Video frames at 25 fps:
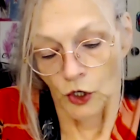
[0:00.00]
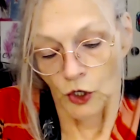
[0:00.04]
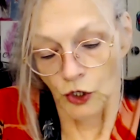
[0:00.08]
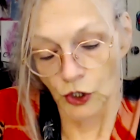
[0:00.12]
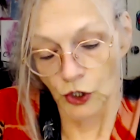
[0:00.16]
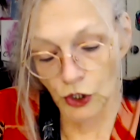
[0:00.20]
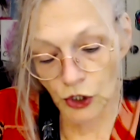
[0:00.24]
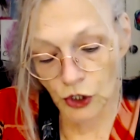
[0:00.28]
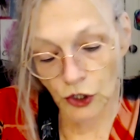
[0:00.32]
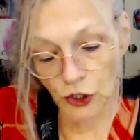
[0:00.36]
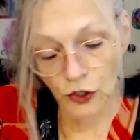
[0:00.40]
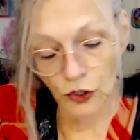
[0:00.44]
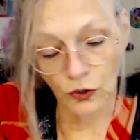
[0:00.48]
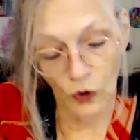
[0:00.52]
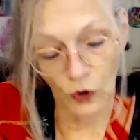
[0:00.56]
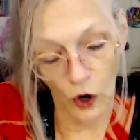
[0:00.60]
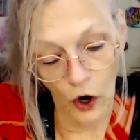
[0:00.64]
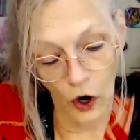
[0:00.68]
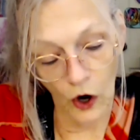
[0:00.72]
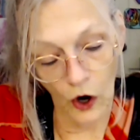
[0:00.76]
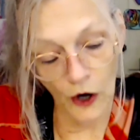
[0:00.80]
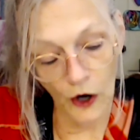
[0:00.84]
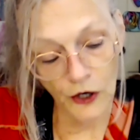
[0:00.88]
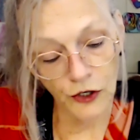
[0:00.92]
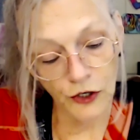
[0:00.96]
You
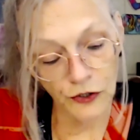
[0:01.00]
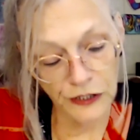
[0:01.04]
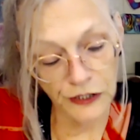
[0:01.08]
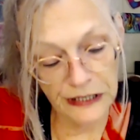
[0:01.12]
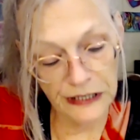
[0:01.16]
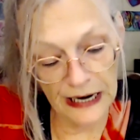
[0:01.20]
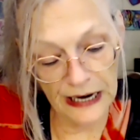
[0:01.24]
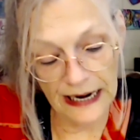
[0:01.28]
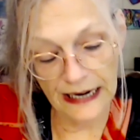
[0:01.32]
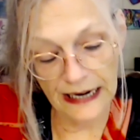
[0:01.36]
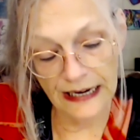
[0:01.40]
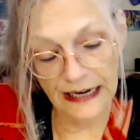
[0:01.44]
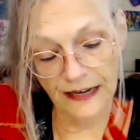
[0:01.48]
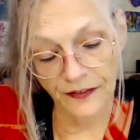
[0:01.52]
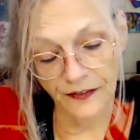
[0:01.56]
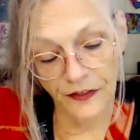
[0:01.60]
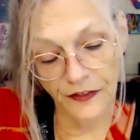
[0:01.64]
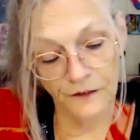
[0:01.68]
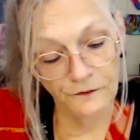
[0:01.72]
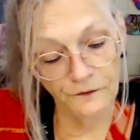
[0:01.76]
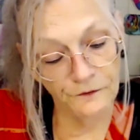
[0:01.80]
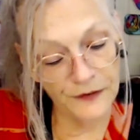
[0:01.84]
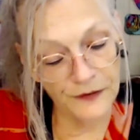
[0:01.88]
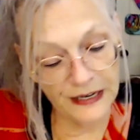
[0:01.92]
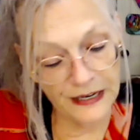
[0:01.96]
are creating
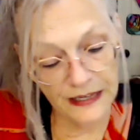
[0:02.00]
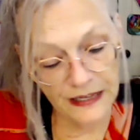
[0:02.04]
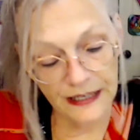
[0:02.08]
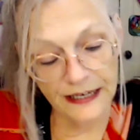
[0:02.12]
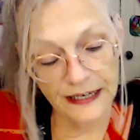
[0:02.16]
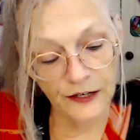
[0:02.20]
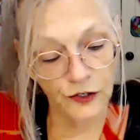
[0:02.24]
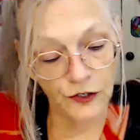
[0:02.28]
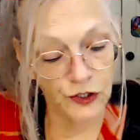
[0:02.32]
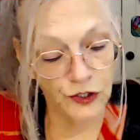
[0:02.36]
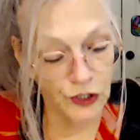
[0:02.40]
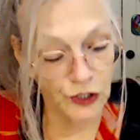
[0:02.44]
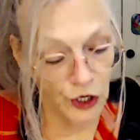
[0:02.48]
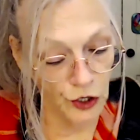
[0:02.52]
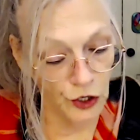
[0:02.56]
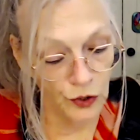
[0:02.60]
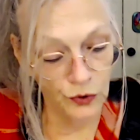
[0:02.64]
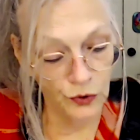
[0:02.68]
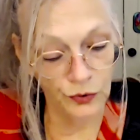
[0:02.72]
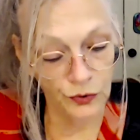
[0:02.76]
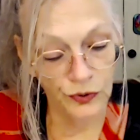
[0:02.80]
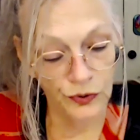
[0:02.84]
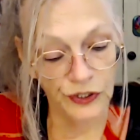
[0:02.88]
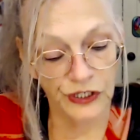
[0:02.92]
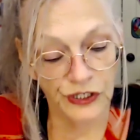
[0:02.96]
the feeling
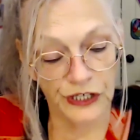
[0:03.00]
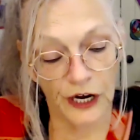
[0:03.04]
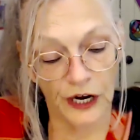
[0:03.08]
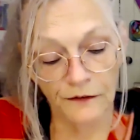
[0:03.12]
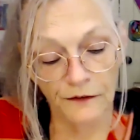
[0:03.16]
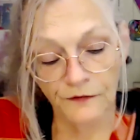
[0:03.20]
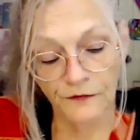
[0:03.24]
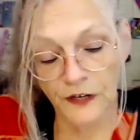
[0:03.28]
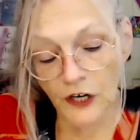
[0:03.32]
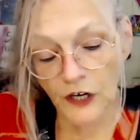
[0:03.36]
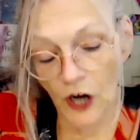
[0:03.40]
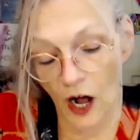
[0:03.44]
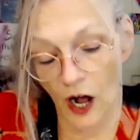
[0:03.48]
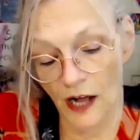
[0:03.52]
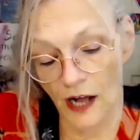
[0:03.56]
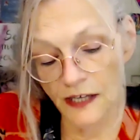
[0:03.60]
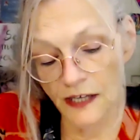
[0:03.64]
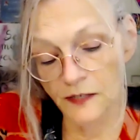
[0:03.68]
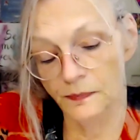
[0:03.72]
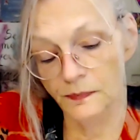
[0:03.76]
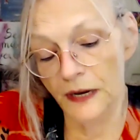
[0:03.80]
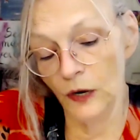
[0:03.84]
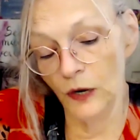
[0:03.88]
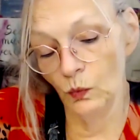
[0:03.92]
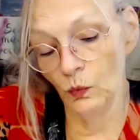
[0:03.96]
tones of the
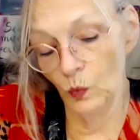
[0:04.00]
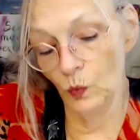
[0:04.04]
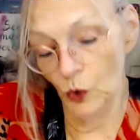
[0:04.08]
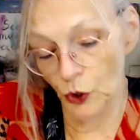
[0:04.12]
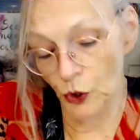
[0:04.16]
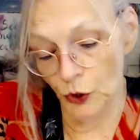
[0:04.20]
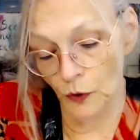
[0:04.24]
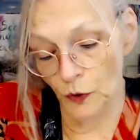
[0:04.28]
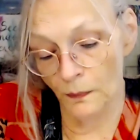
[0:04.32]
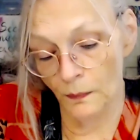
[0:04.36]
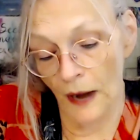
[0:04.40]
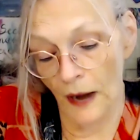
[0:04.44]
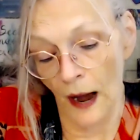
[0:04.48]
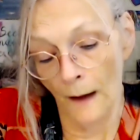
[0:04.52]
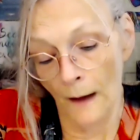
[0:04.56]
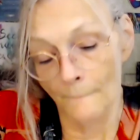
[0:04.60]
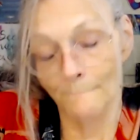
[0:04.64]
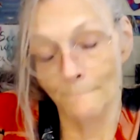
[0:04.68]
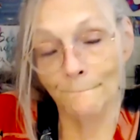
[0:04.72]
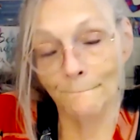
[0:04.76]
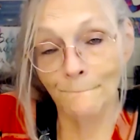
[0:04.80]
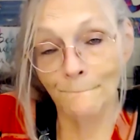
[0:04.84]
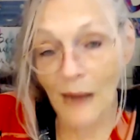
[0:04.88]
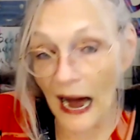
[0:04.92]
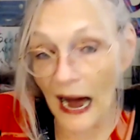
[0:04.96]
cosmic womb
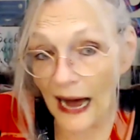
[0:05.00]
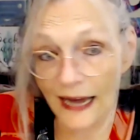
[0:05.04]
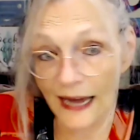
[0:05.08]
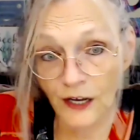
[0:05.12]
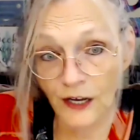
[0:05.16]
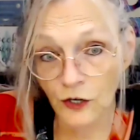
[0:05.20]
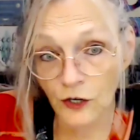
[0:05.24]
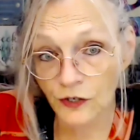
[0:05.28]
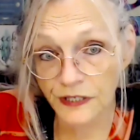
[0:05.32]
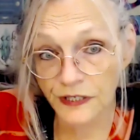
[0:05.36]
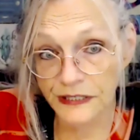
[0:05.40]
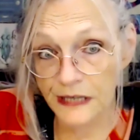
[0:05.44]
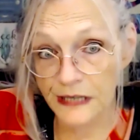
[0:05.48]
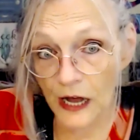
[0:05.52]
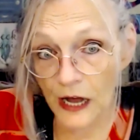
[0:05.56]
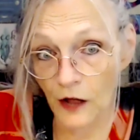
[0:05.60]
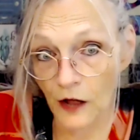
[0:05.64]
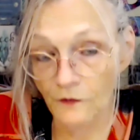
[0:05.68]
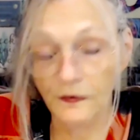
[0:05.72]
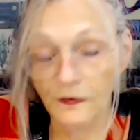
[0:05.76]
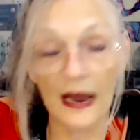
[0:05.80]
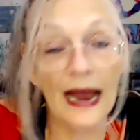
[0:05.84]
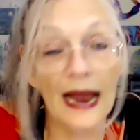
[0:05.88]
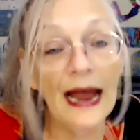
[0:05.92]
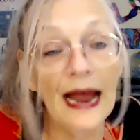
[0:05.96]
by
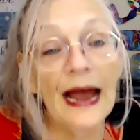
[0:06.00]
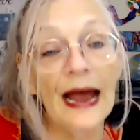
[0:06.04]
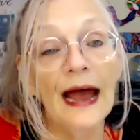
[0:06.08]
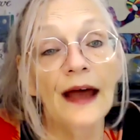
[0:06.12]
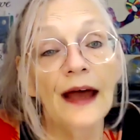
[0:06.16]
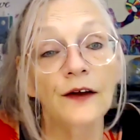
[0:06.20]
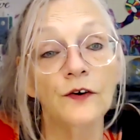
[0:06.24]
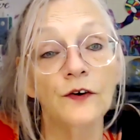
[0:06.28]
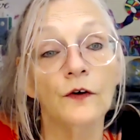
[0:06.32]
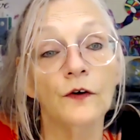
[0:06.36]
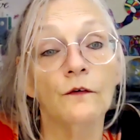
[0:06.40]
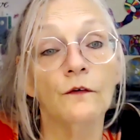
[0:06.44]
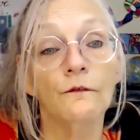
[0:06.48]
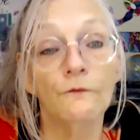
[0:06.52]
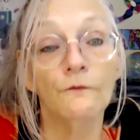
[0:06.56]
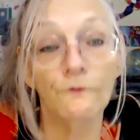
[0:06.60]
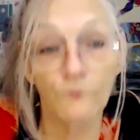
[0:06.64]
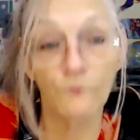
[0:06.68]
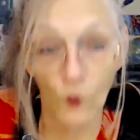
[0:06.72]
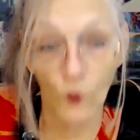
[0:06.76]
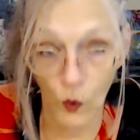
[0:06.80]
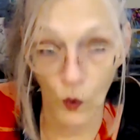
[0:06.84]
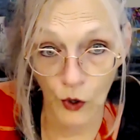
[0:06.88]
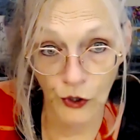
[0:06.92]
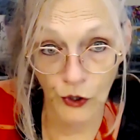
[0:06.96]
yourself and
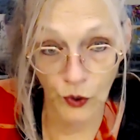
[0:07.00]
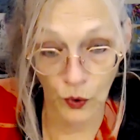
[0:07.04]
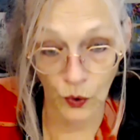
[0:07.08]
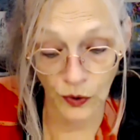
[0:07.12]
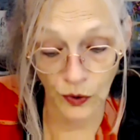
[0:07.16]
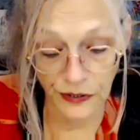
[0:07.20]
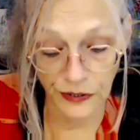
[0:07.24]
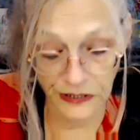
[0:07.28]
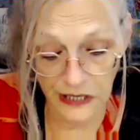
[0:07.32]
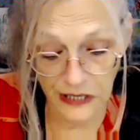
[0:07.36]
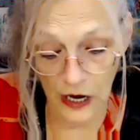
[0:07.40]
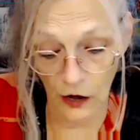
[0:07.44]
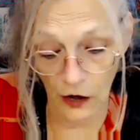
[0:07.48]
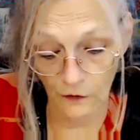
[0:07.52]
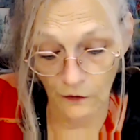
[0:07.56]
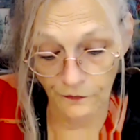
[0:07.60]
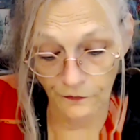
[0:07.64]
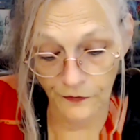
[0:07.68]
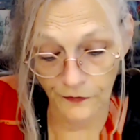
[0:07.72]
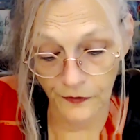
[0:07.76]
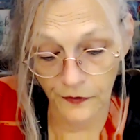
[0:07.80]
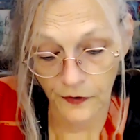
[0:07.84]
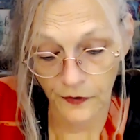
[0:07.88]
for yourself.